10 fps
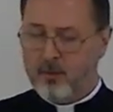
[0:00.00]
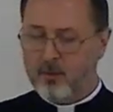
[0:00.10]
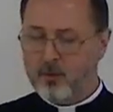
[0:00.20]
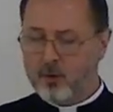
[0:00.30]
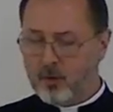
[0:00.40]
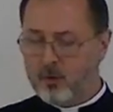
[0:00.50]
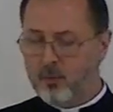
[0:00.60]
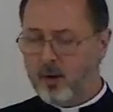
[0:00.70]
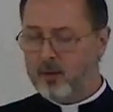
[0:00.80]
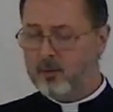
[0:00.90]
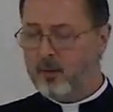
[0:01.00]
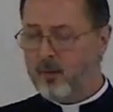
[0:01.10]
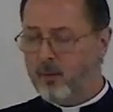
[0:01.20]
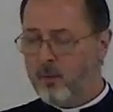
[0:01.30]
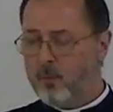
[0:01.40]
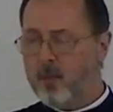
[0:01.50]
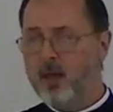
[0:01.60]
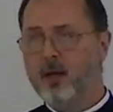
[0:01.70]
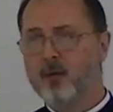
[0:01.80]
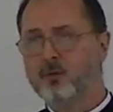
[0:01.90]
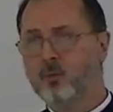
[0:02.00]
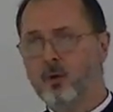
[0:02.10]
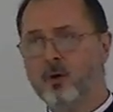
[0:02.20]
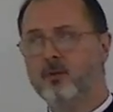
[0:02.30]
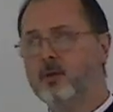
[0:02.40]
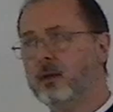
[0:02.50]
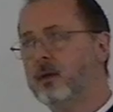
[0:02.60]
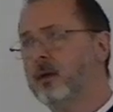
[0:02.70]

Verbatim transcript: the good one will make us worthy